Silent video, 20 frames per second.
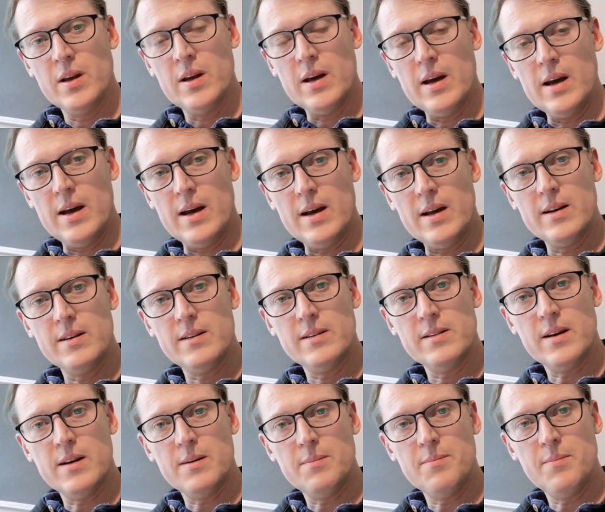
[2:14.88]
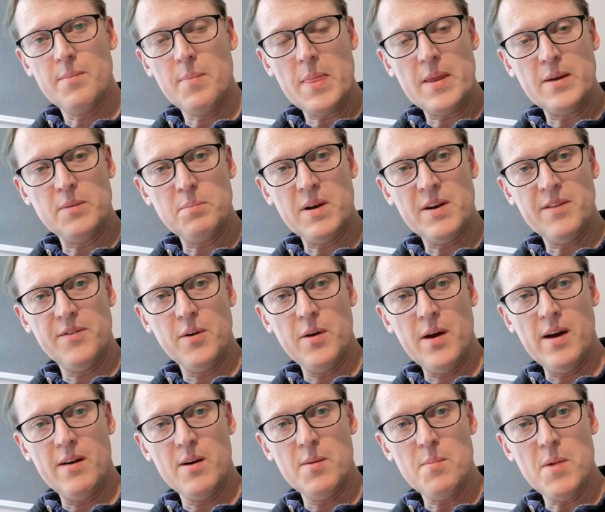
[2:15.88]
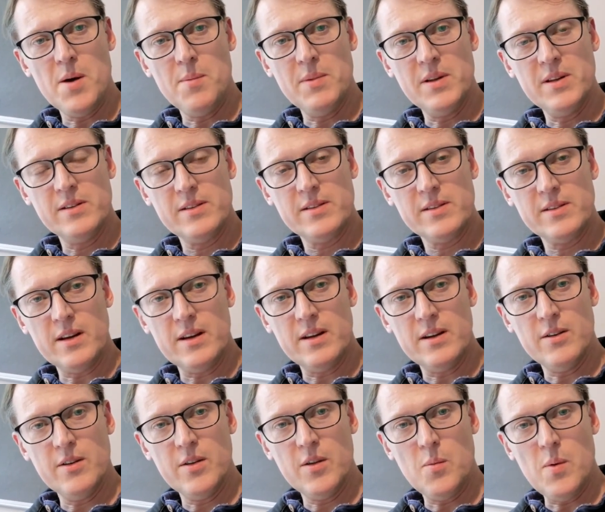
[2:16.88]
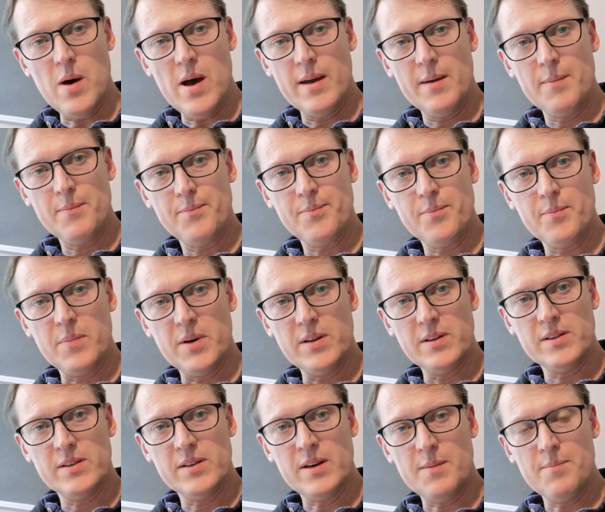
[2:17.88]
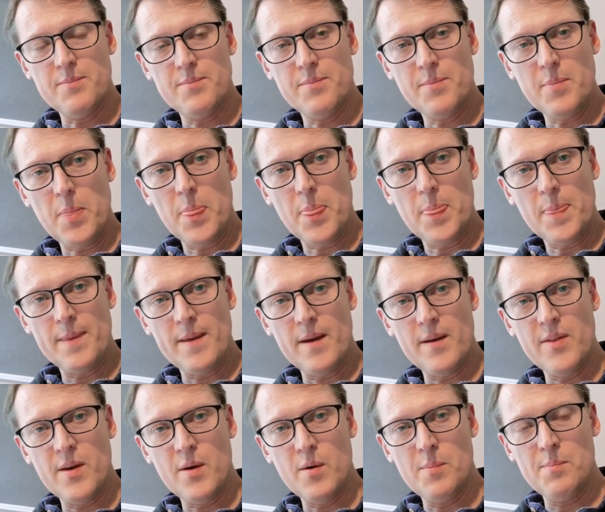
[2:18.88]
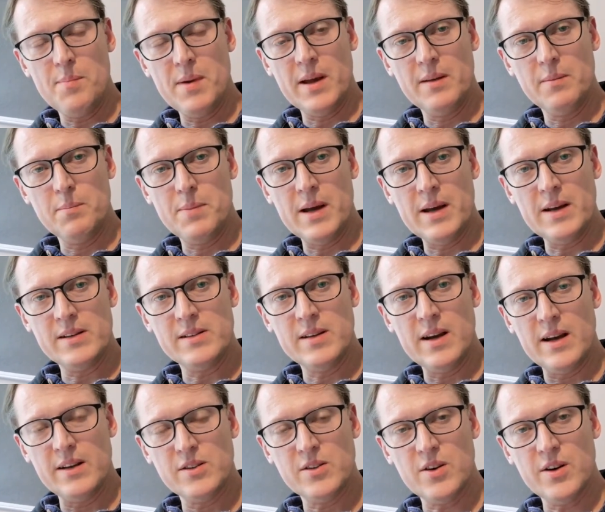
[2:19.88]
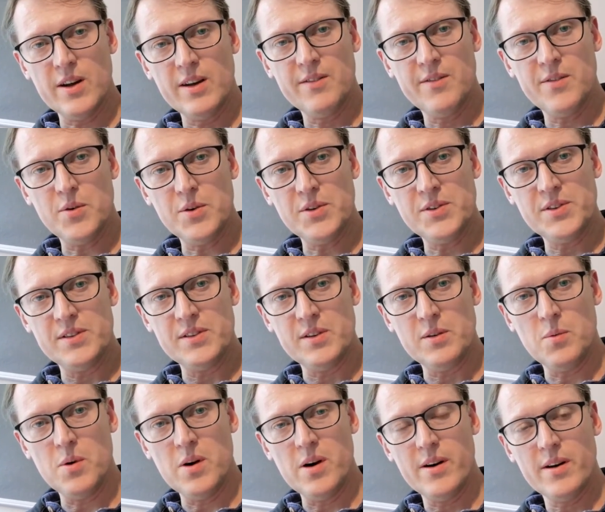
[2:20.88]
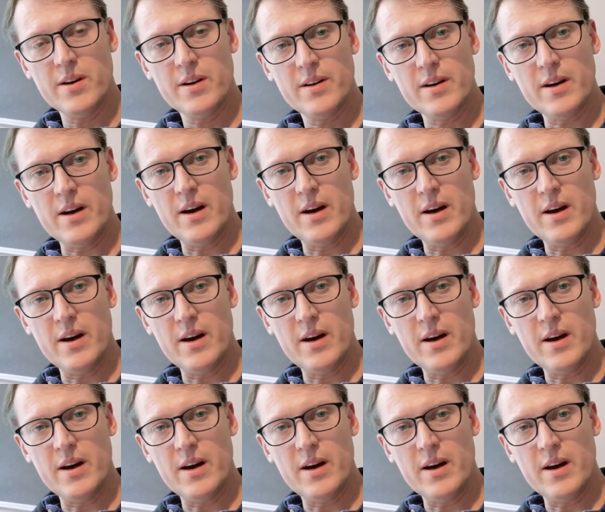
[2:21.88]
And there's been a few hairy moments along the way, but there were bigger tectonic forces at work.